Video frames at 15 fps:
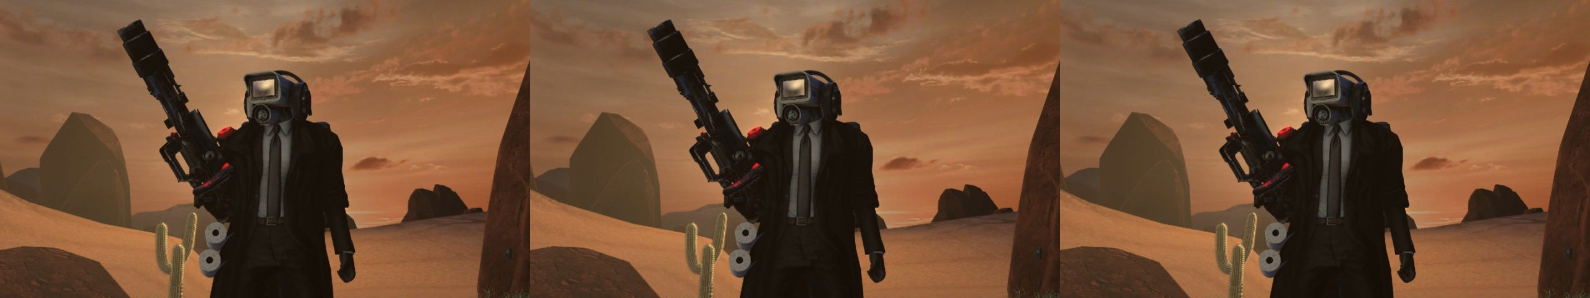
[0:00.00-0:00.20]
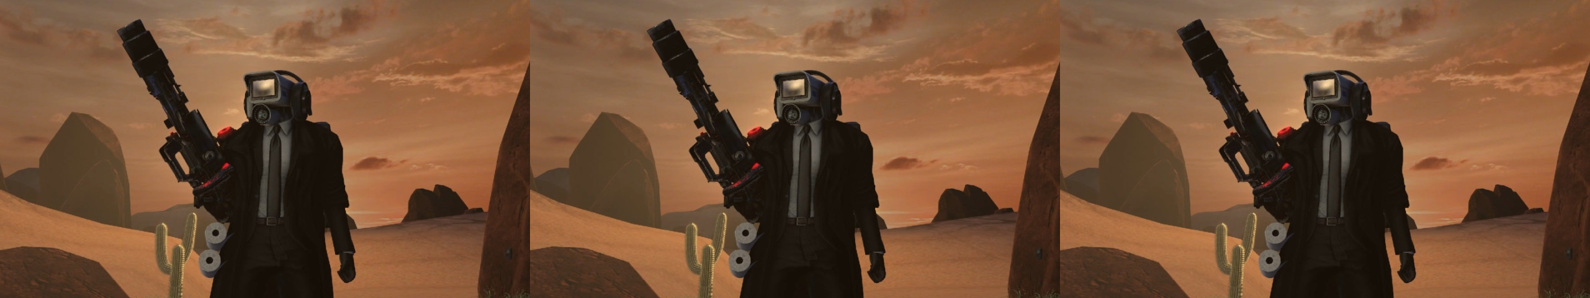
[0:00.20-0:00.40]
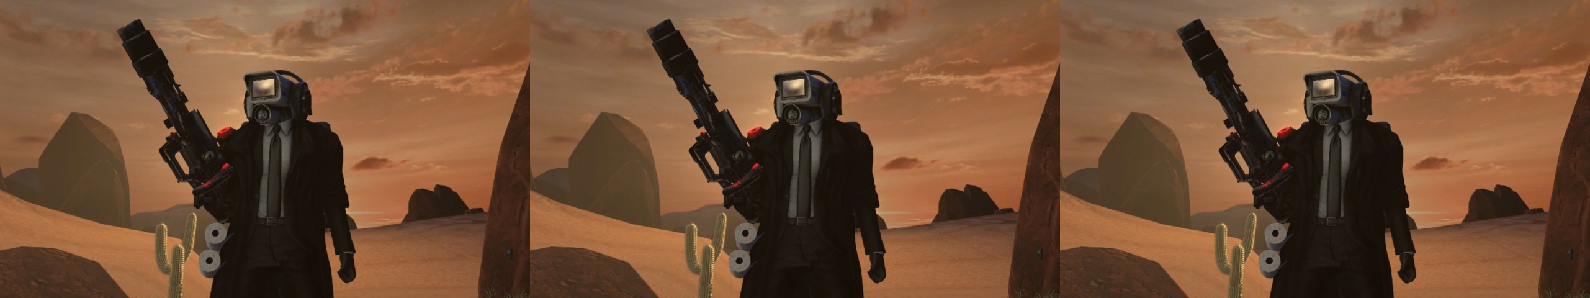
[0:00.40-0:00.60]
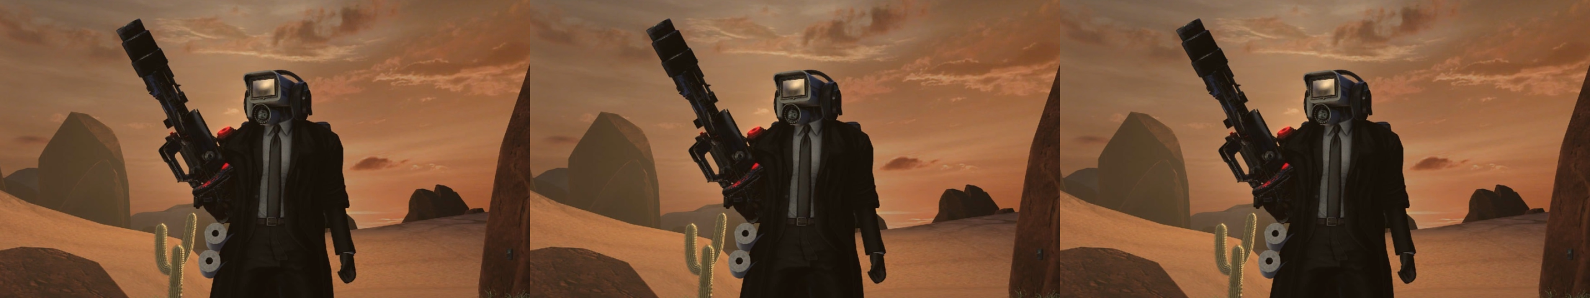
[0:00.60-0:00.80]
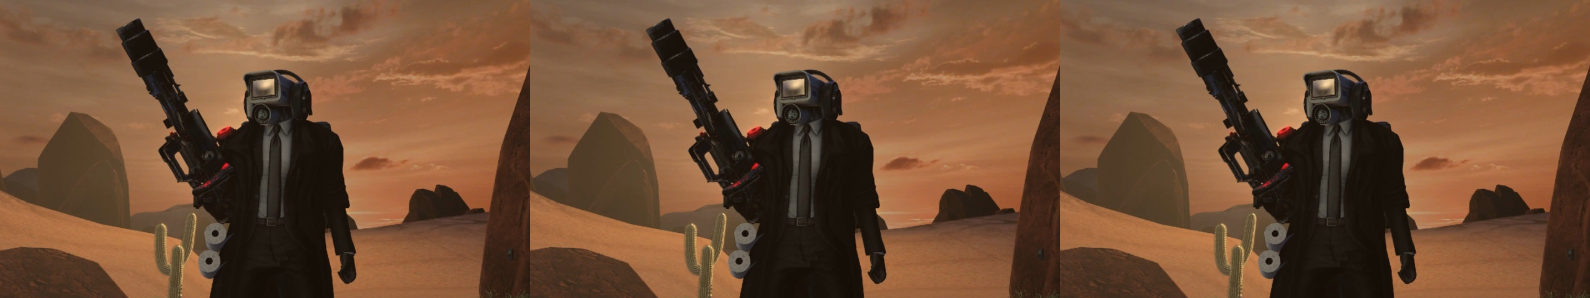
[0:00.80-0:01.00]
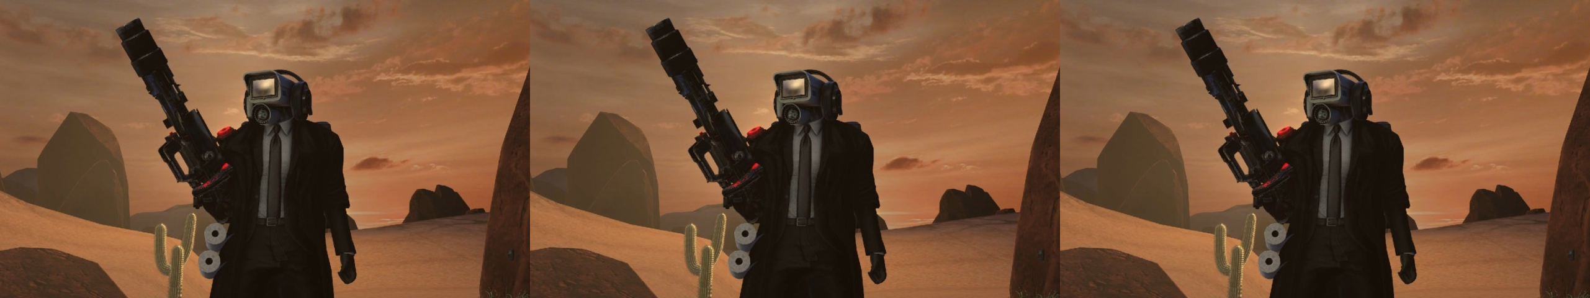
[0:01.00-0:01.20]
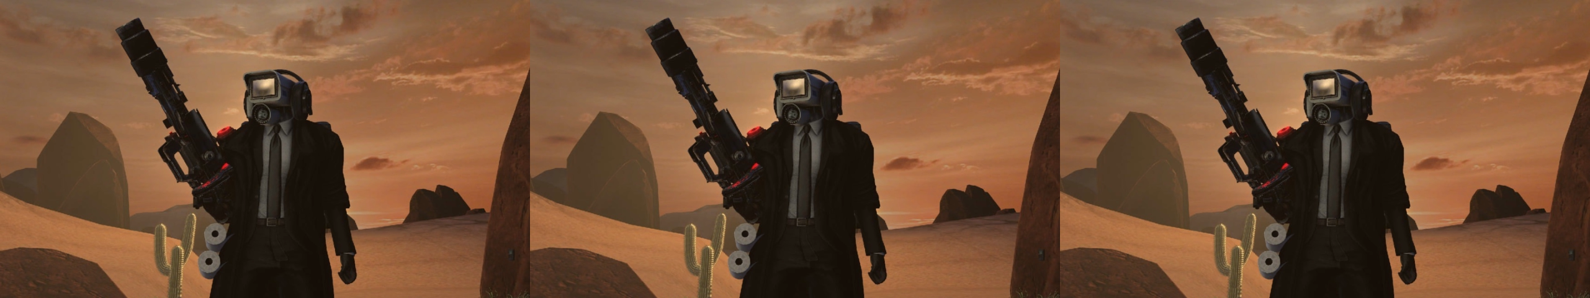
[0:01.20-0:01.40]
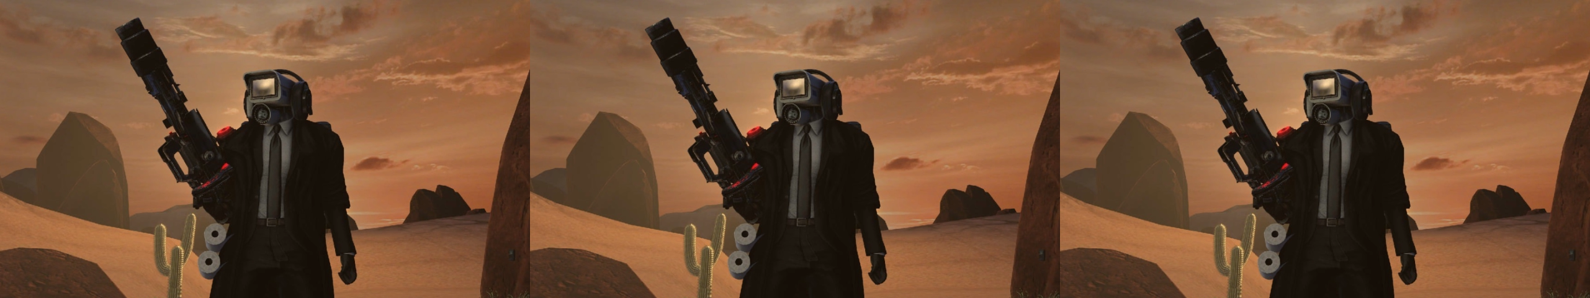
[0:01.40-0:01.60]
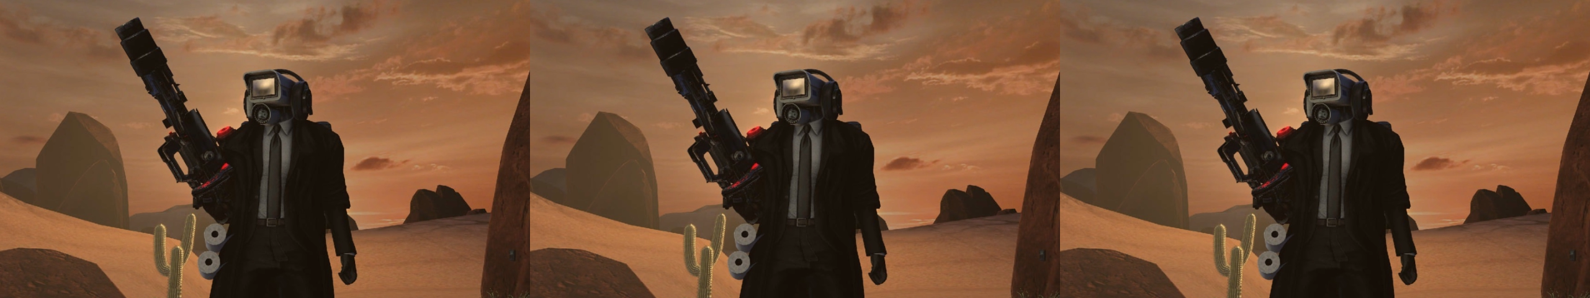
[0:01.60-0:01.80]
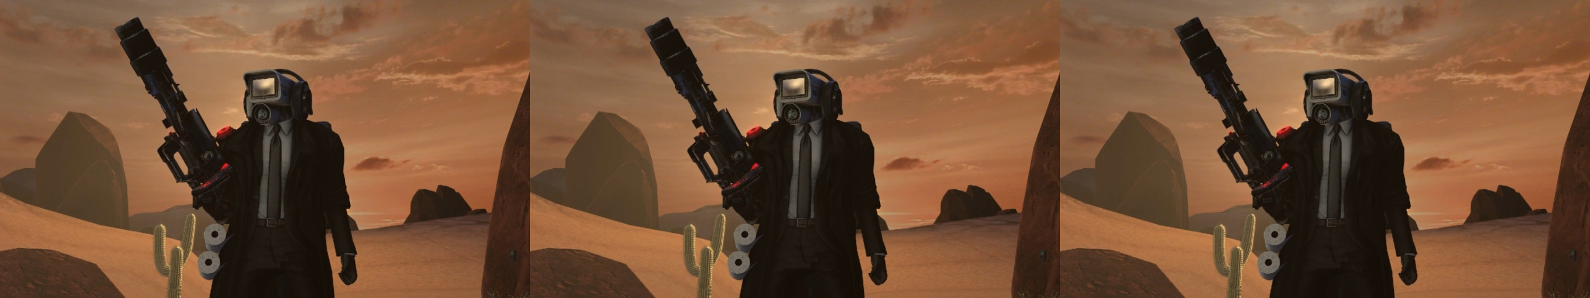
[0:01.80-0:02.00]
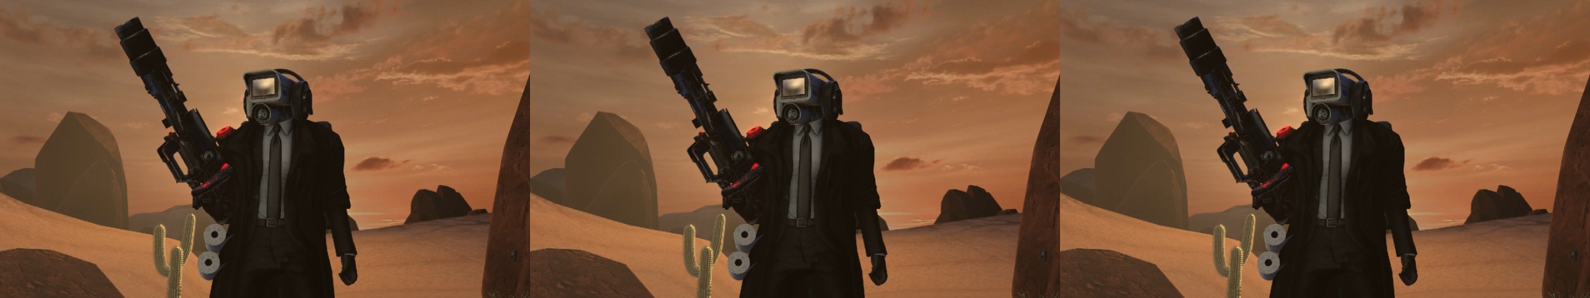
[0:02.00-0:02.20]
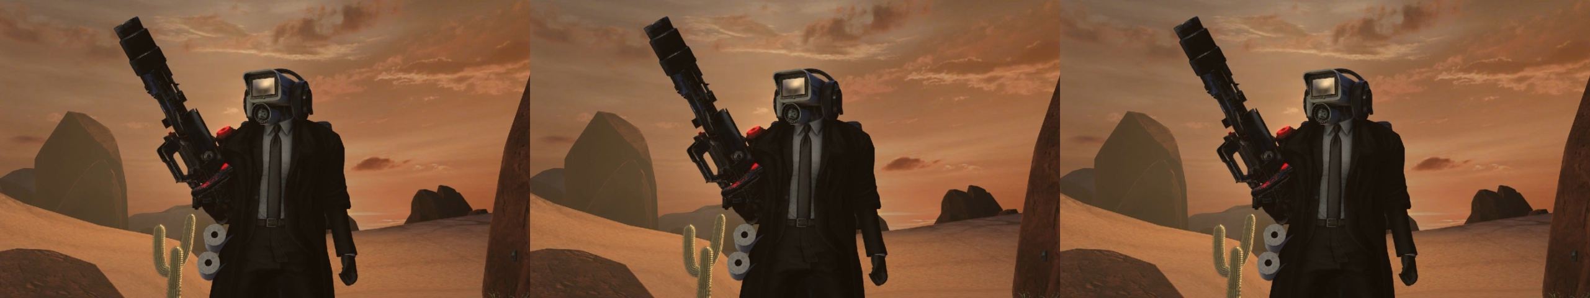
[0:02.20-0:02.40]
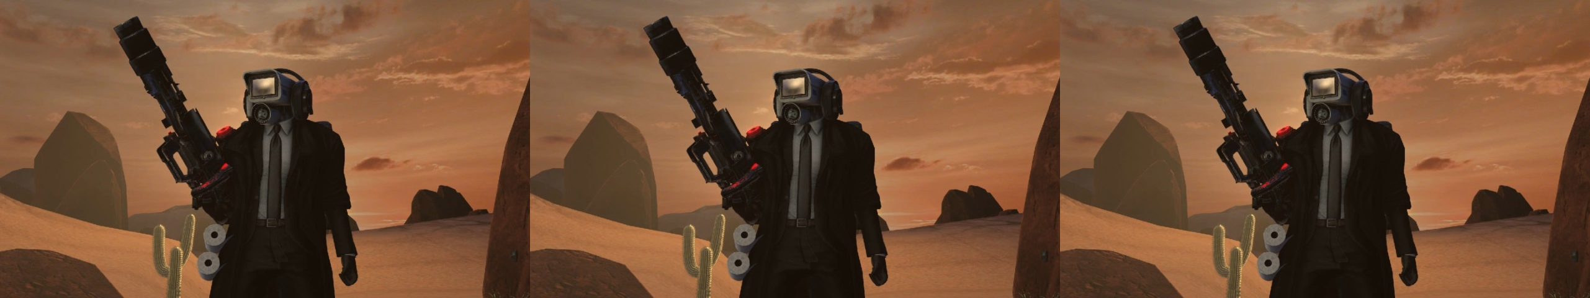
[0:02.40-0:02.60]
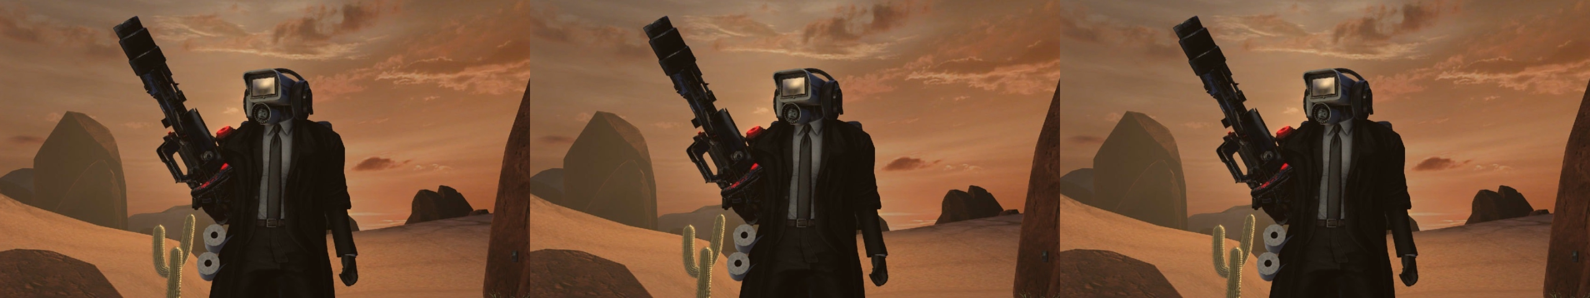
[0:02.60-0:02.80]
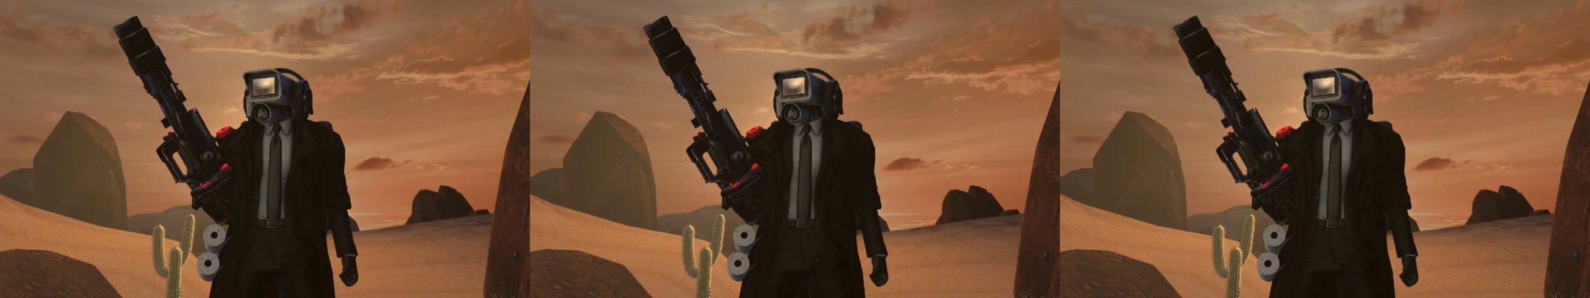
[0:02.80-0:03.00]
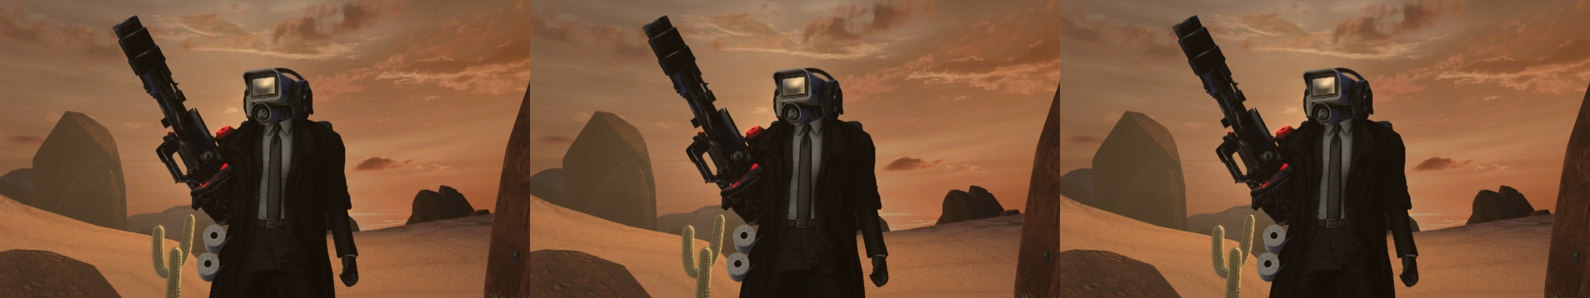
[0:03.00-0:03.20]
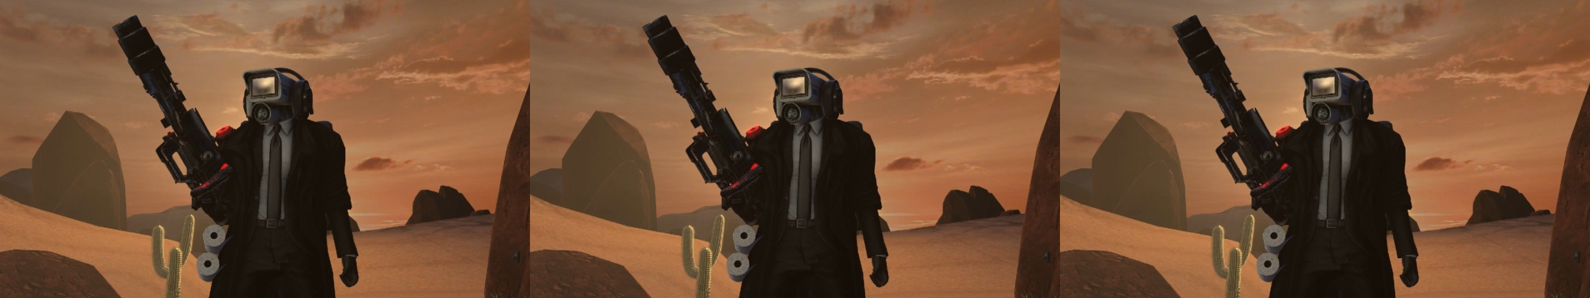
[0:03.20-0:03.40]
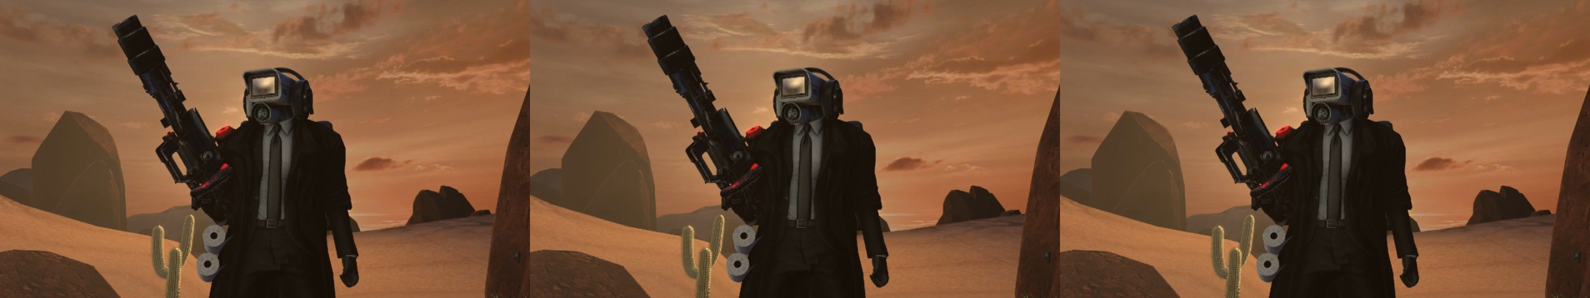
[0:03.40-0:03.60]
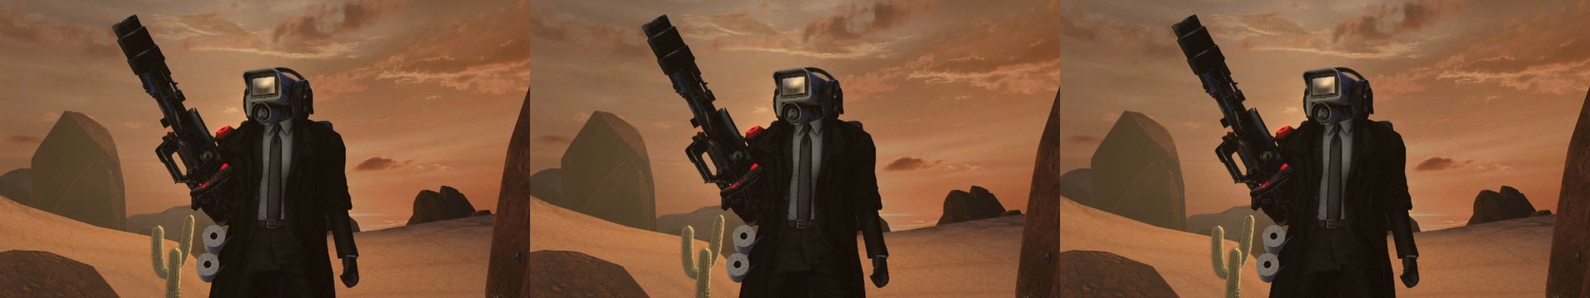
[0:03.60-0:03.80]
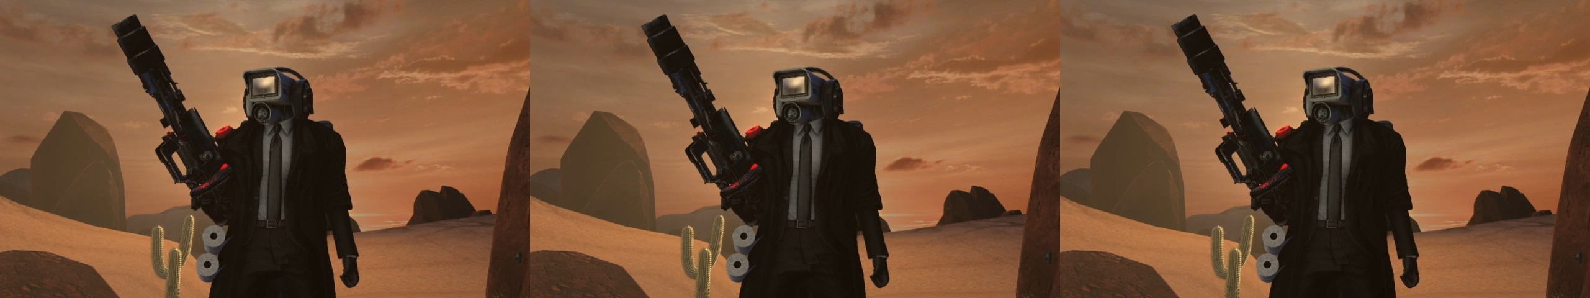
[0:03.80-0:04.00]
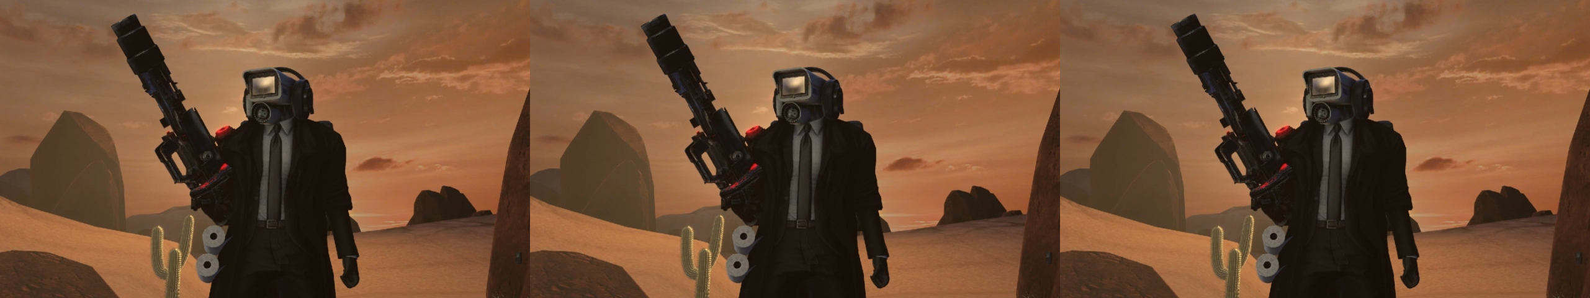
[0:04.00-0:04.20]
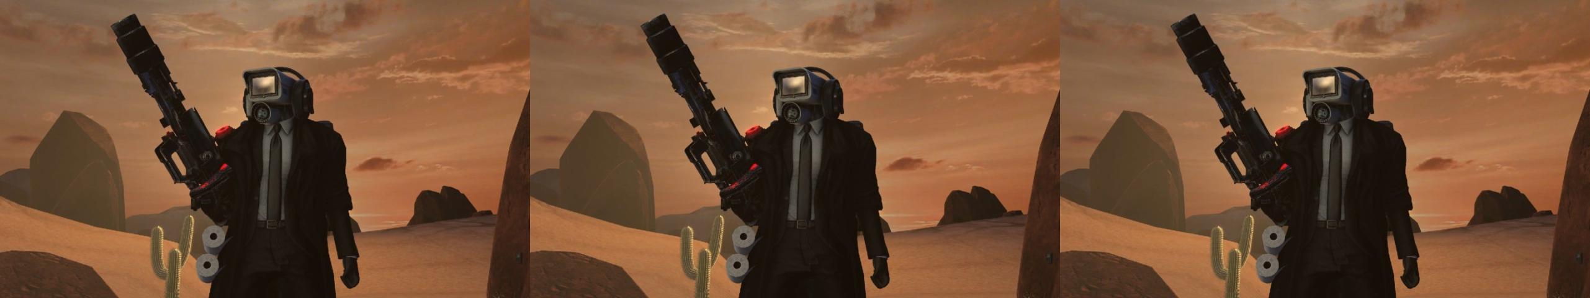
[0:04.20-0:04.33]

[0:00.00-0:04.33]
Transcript: (no speaker visible)